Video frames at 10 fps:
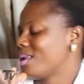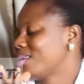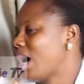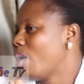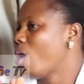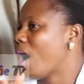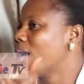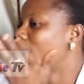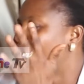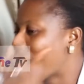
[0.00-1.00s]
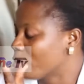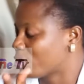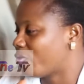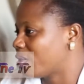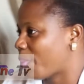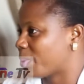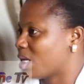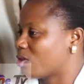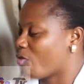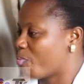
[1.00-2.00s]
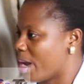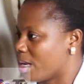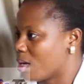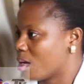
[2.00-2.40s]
now, out of 100% of men,